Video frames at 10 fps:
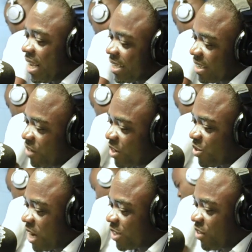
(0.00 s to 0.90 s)
7
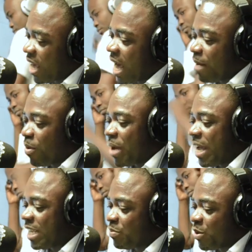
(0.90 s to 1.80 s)
tracks on the album,
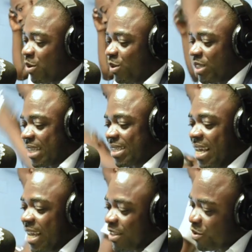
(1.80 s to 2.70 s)
8 producers,
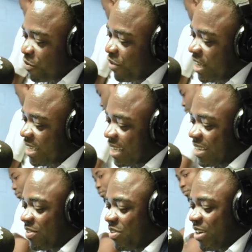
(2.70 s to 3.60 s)
2
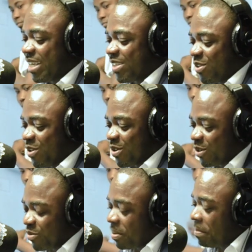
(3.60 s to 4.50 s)
features, and 3
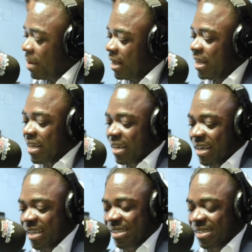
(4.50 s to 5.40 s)
studios. Remember,
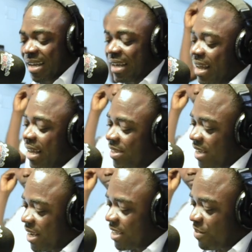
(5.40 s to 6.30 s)
he is the
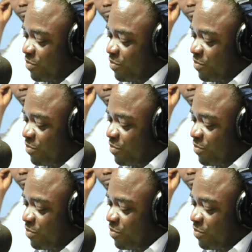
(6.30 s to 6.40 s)
executive